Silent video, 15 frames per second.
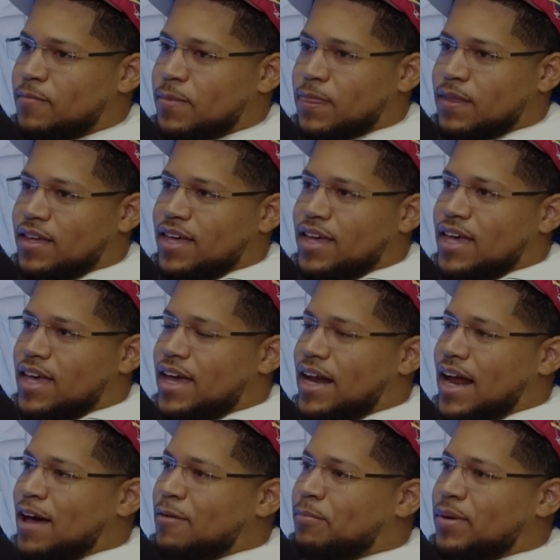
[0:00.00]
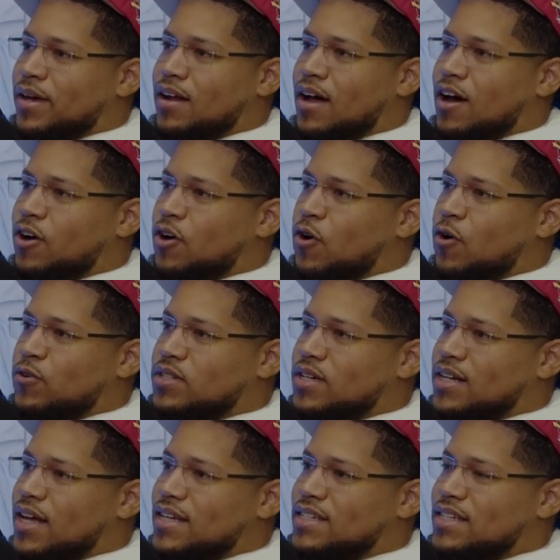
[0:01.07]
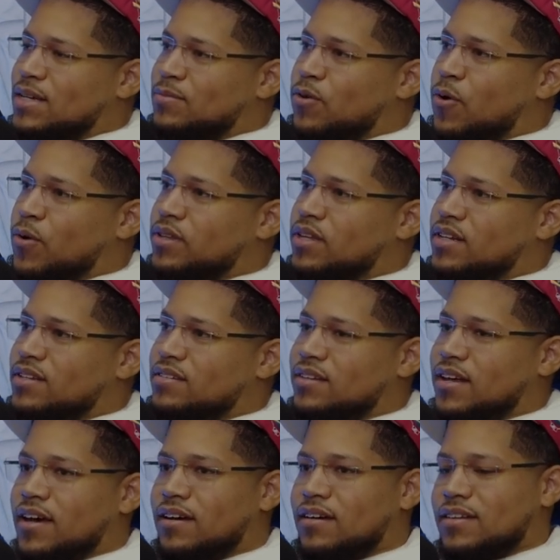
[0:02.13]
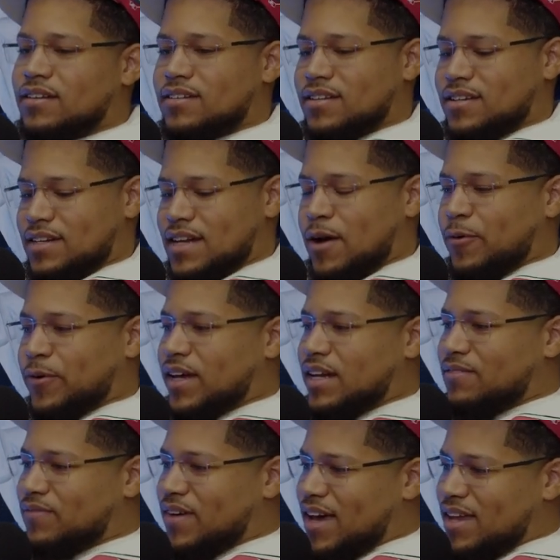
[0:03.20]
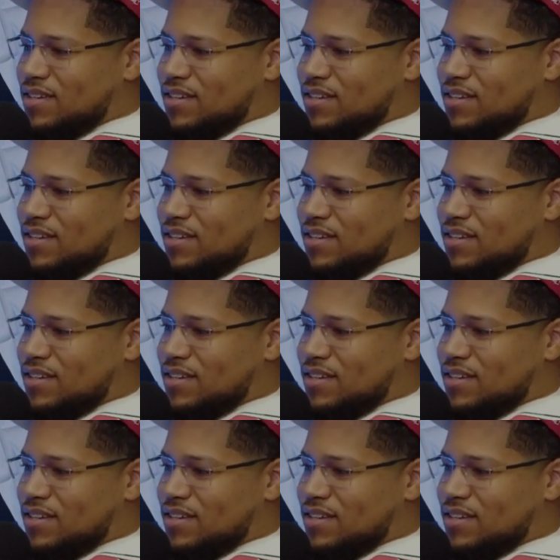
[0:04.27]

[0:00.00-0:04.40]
And I've been on Ghost because I see him going to these like networking events.